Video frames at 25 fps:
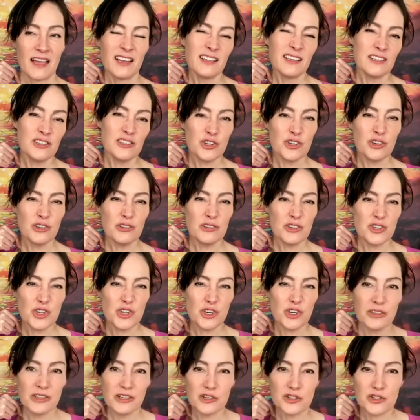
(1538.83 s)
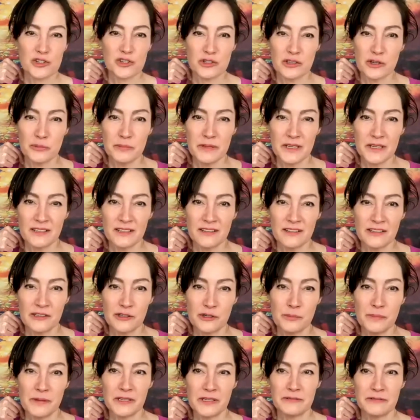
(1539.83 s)
Sure, there'll be a little
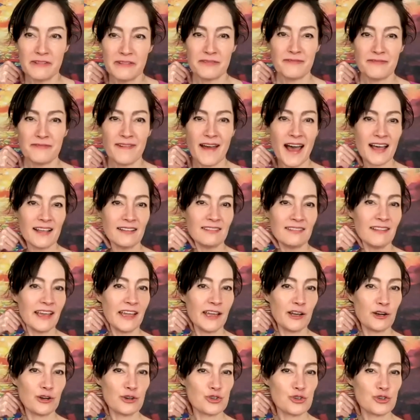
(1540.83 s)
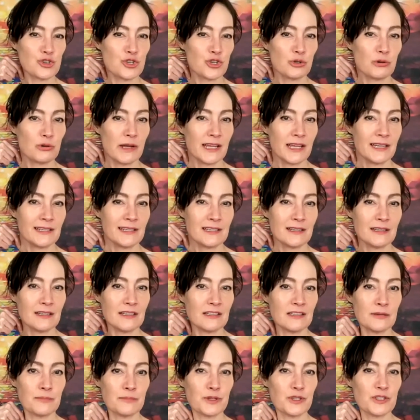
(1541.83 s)
bit of a fat layers to it,
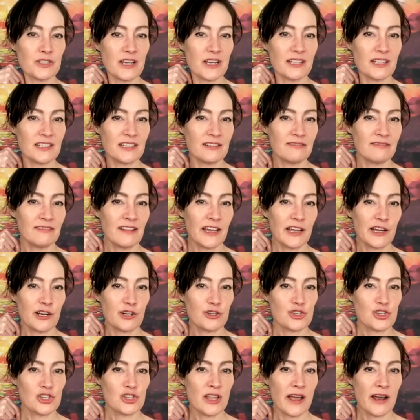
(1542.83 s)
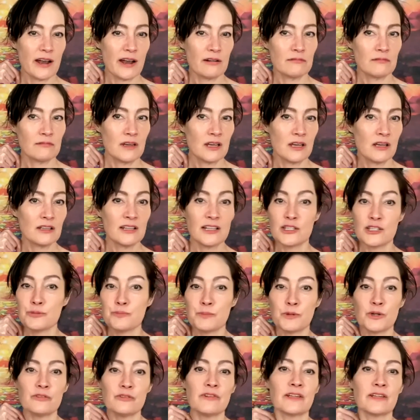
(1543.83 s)
the protective layers there. That's
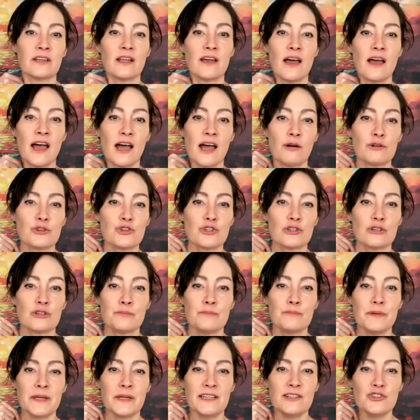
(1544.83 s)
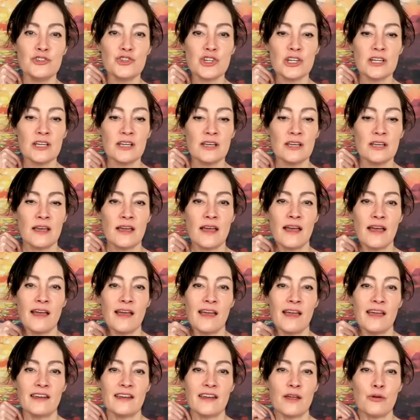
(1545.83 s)
perfect. I want you to pinch it
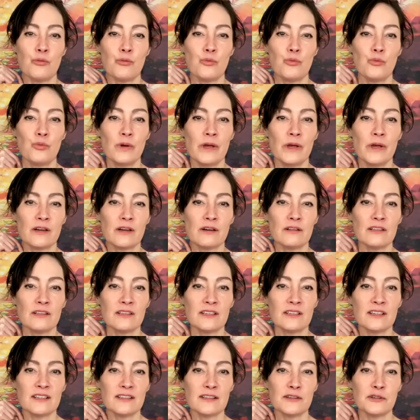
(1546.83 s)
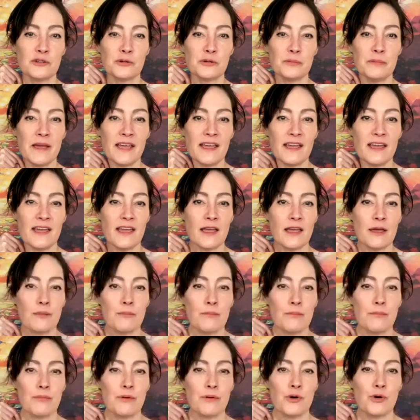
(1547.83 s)
and then wiggle it a little bit
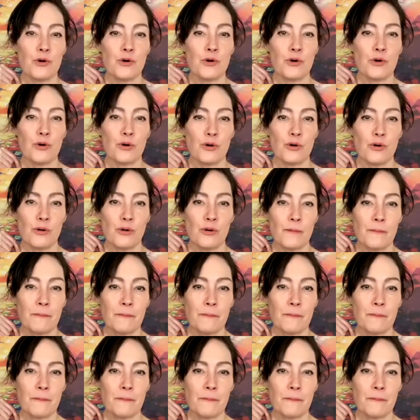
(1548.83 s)
and pull.